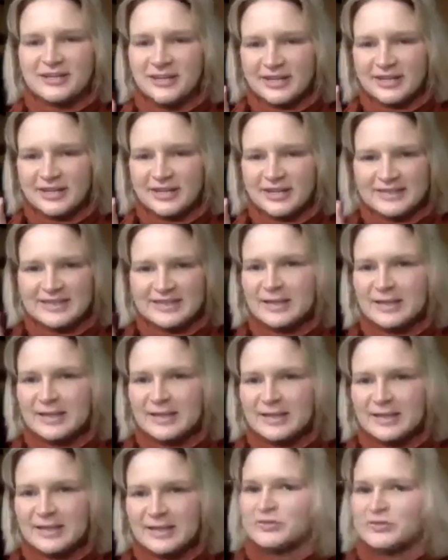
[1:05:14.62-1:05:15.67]
an
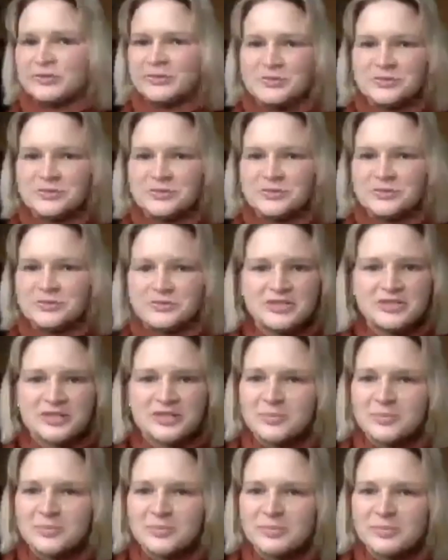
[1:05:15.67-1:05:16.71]
ideological,
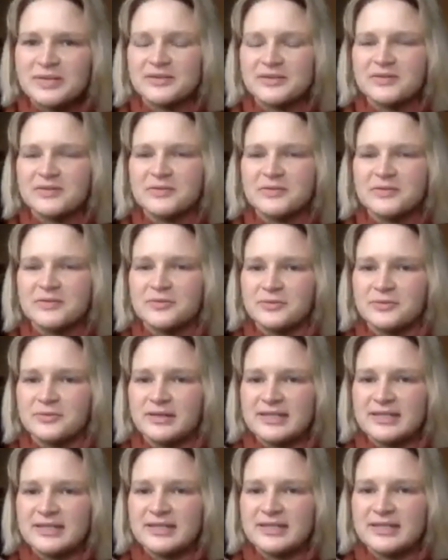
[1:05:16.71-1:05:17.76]

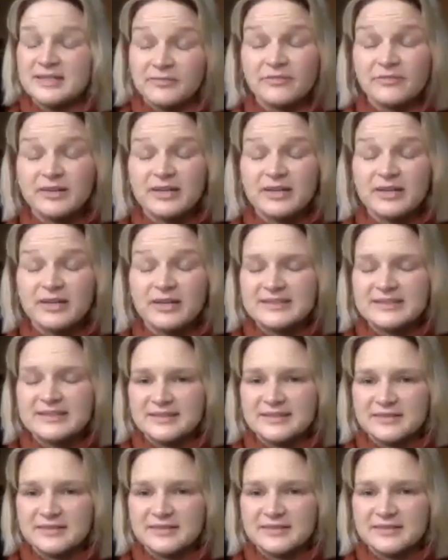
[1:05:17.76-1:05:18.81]
geopolitical, at least in the
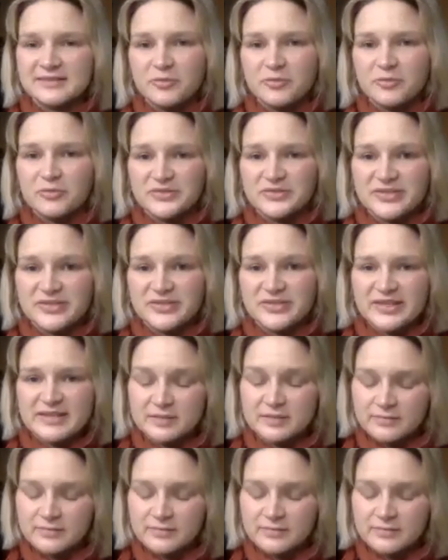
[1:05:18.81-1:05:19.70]
first instance, force.